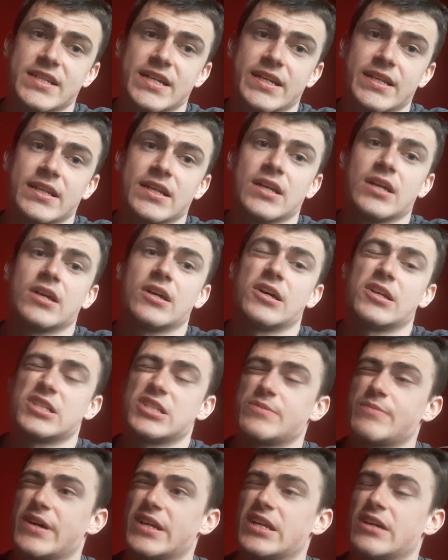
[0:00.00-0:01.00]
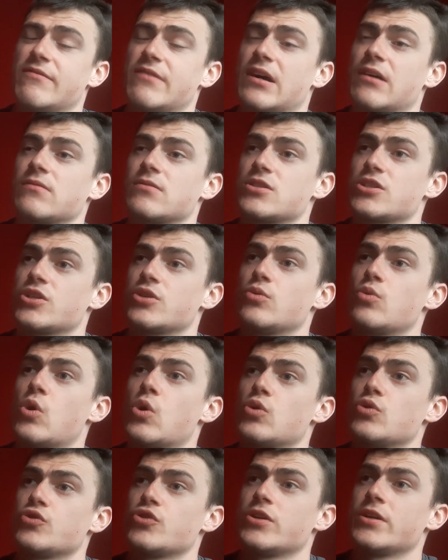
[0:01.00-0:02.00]
in and spent around
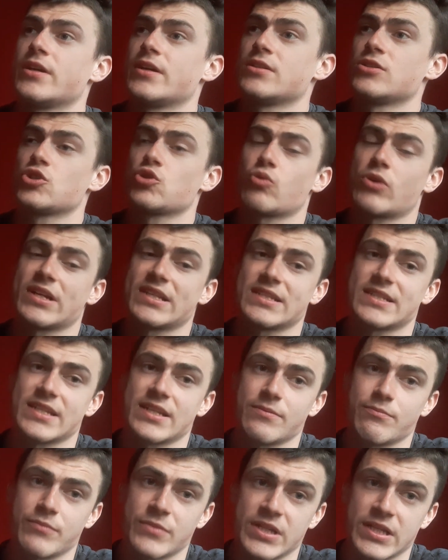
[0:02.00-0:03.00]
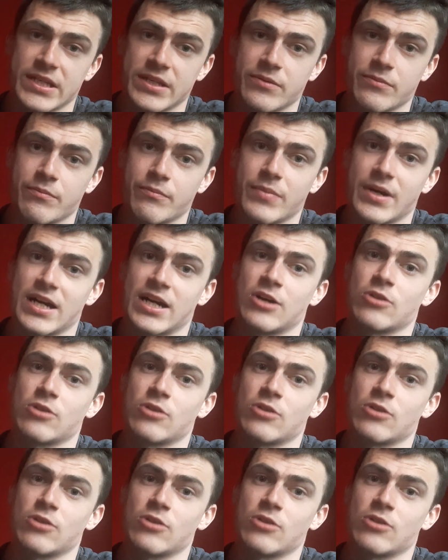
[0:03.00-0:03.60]
£220 million.